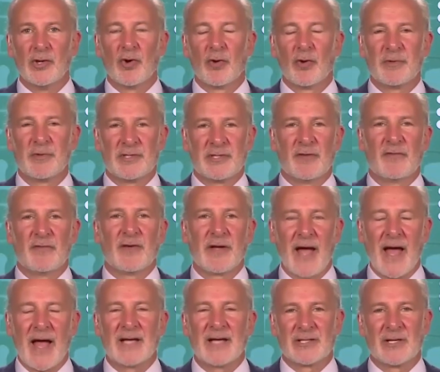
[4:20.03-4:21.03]
Euro
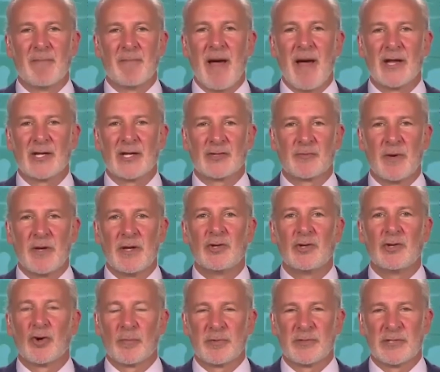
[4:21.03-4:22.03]
Pacific Asset
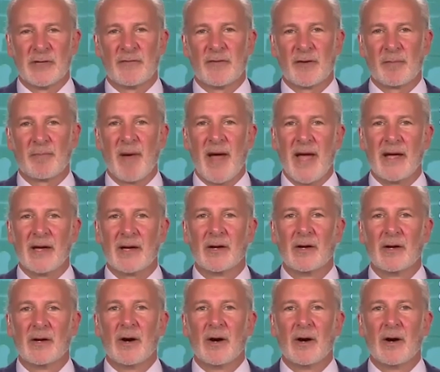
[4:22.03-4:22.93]
Management, Euro Pacific Bank